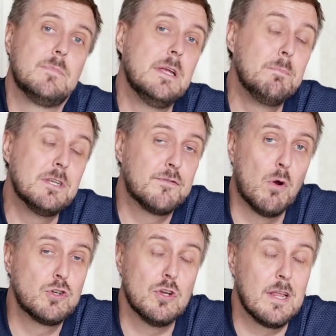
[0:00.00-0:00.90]

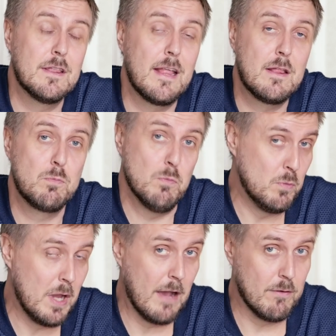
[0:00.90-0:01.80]
misfortunate that
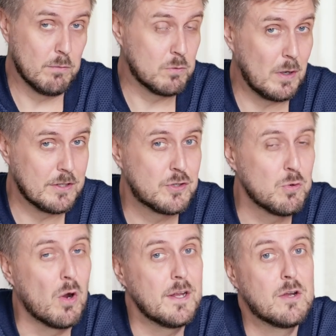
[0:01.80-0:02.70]
we have quite
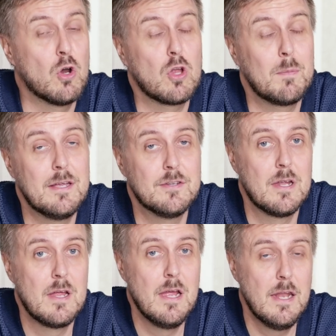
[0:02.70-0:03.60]
strong
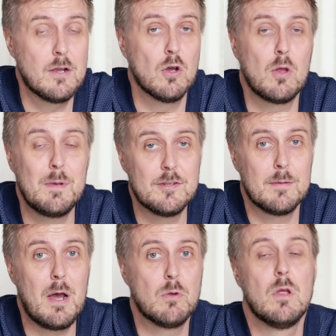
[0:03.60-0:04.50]
dichotomies
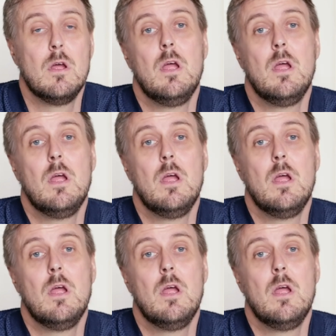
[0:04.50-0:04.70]
about